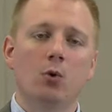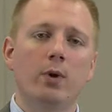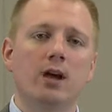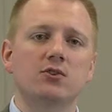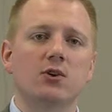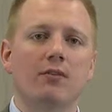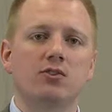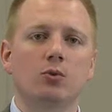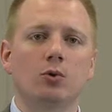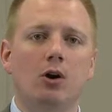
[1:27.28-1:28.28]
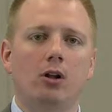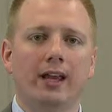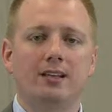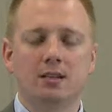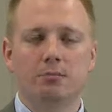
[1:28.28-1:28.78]
We also have a tool called
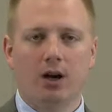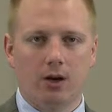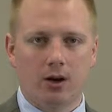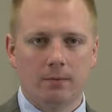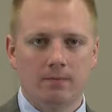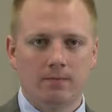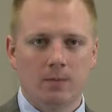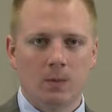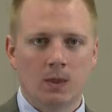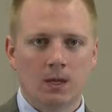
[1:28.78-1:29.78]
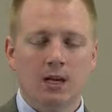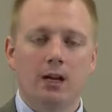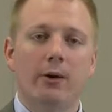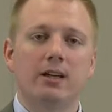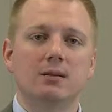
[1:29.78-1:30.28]
a debugger.
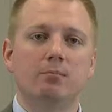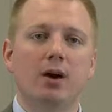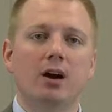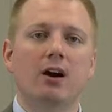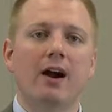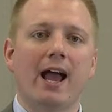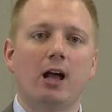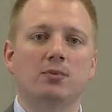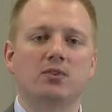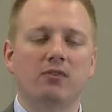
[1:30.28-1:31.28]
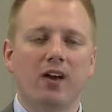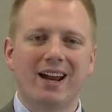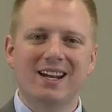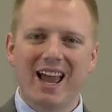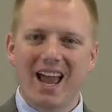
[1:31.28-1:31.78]
Now, a debugger helps
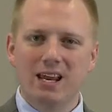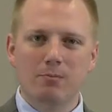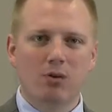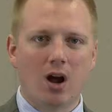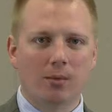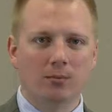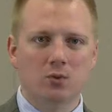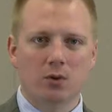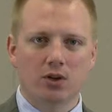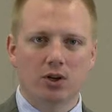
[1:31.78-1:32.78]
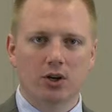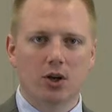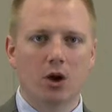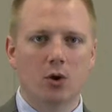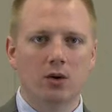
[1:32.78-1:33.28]
find any problems with your
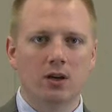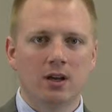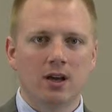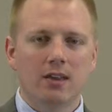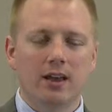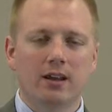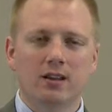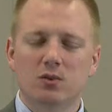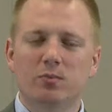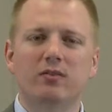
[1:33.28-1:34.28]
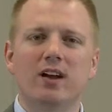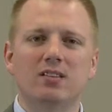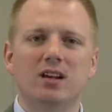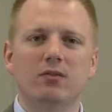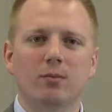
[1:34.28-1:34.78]
code that is
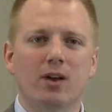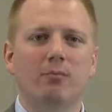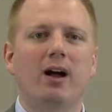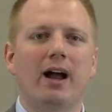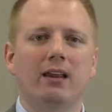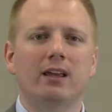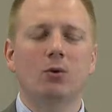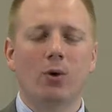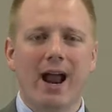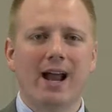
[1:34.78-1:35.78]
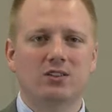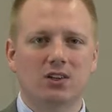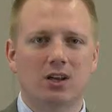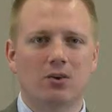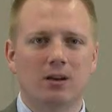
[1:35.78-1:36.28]
preventing it from compiling or
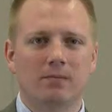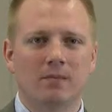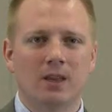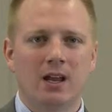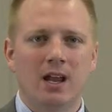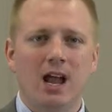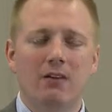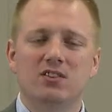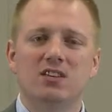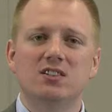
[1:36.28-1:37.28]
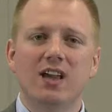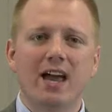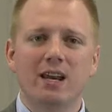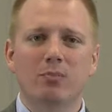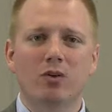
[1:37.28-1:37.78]
executing. If it sees
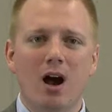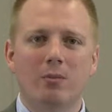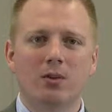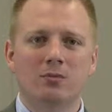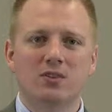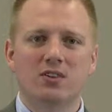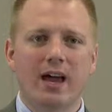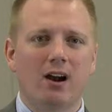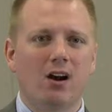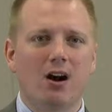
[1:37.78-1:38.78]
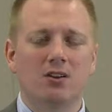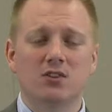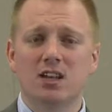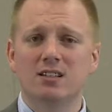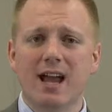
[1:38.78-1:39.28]
any problems that are
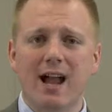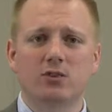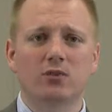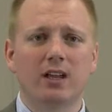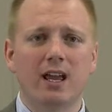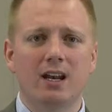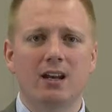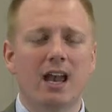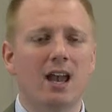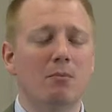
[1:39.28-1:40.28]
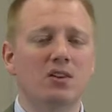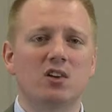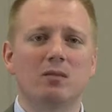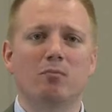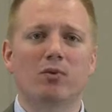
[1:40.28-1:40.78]
syntax related, a
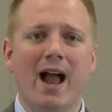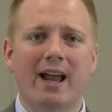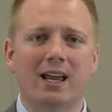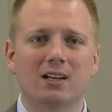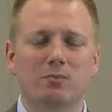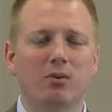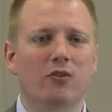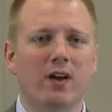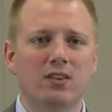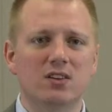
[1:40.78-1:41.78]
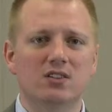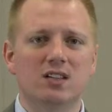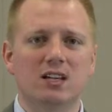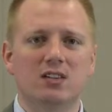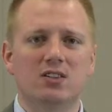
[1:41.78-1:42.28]
missing bracket,
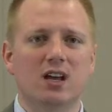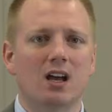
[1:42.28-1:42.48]
parentheses,